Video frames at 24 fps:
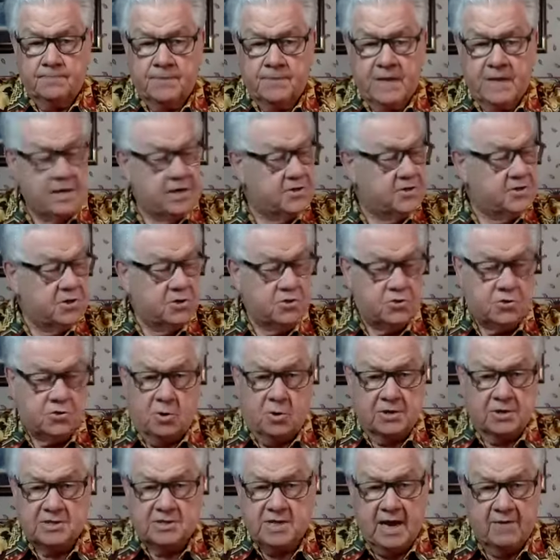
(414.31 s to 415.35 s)
And it's a
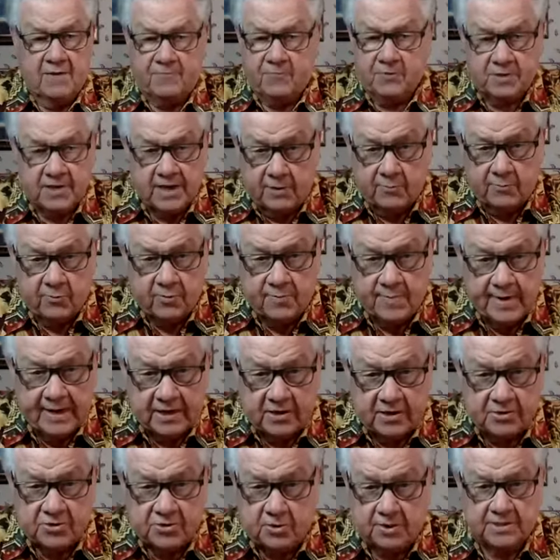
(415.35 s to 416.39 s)
choice. Every day we make a
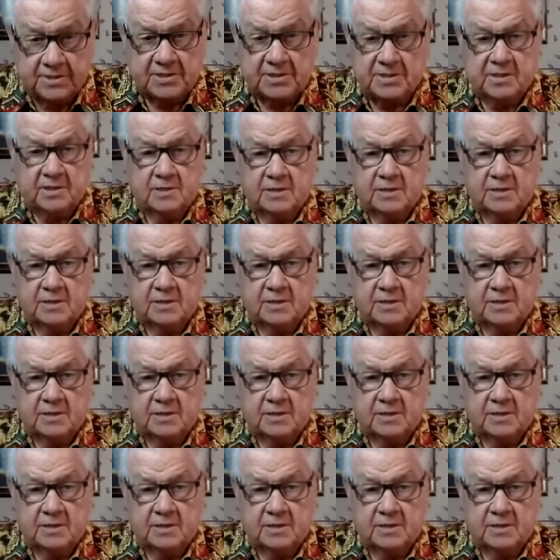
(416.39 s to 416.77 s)
choice.